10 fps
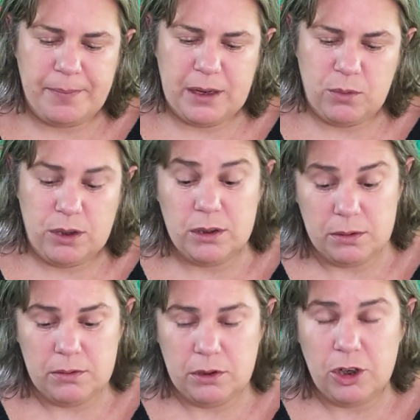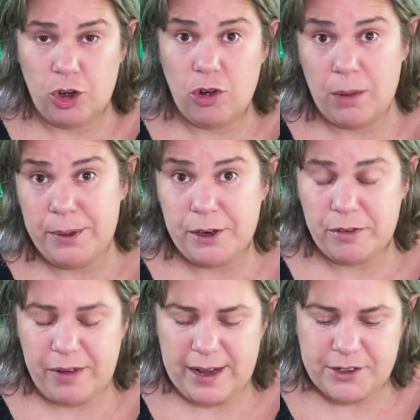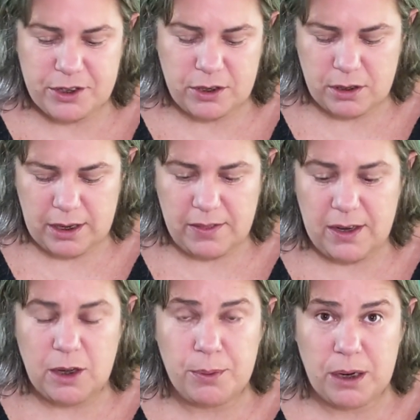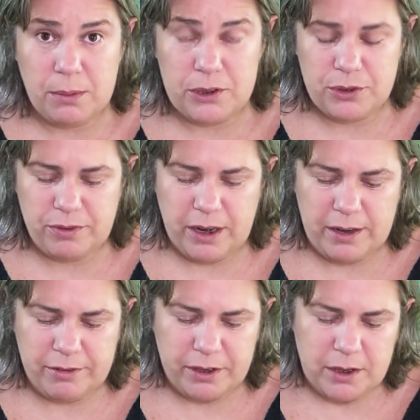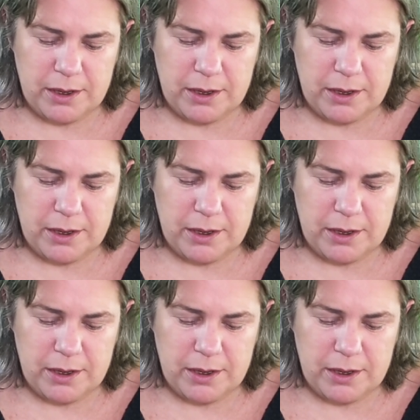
it will look grubbier faster. I think I'll probably survive.